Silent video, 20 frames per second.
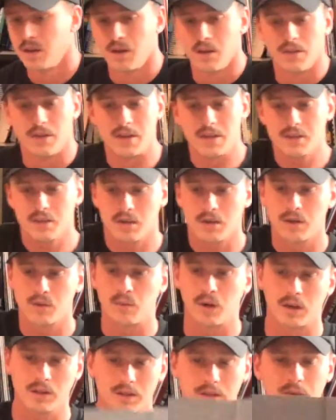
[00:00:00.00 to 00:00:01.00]
These are
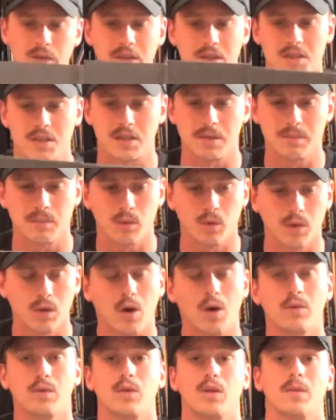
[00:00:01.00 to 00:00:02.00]
relatively simple
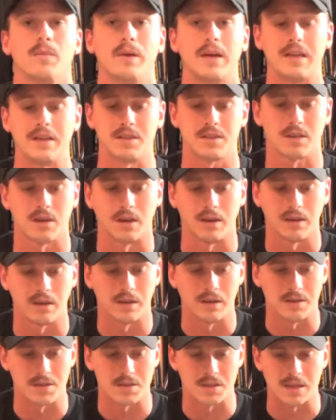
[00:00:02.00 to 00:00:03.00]
overall paint
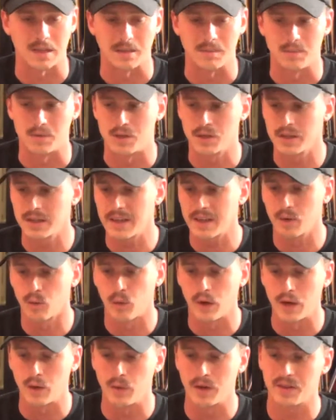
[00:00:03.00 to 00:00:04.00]
schemes. You can get
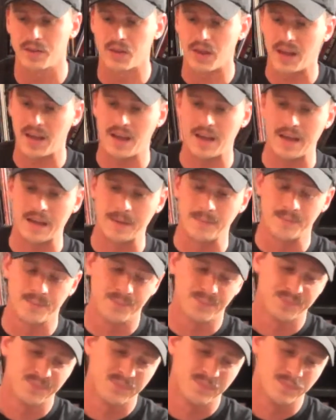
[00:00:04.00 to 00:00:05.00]
away with a
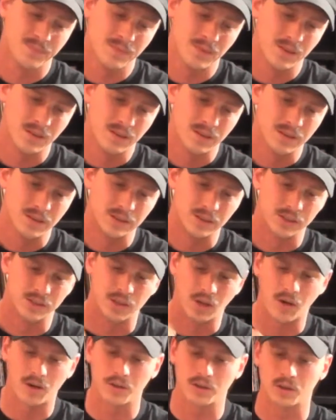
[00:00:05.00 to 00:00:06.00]

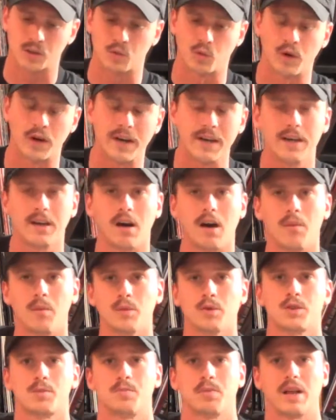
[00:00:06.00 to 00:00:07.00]
dark gray,
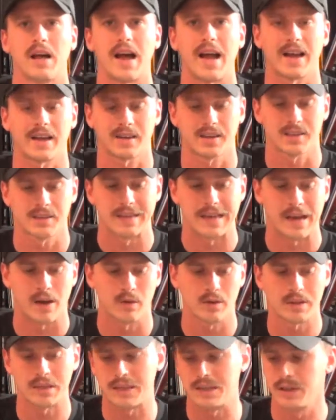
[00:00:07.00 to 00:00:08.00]
almost black
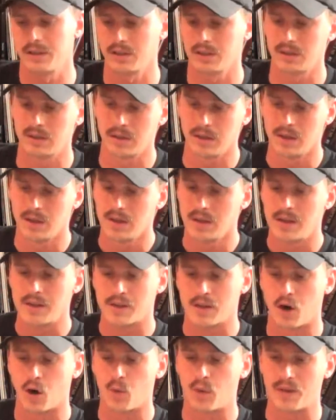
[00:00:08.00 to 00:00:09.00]
down here.
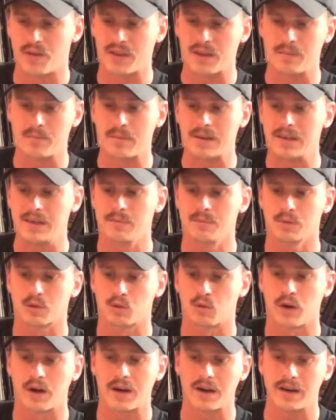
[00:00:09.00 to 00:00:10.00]
Go with a medium
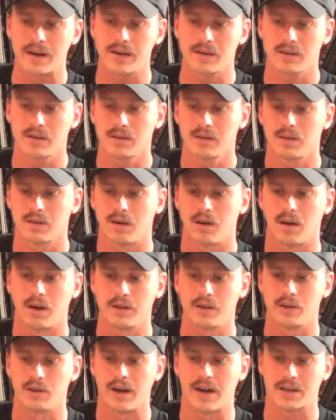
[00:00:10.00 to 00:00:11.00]
gray
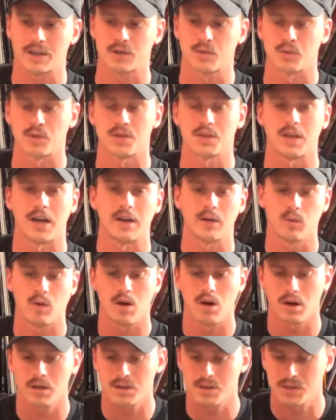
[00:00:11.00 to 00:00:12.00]
on your actual
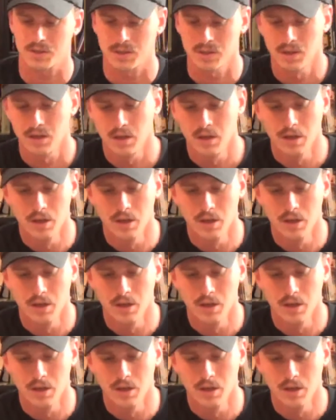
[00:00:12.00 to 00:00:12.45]
sidewalks.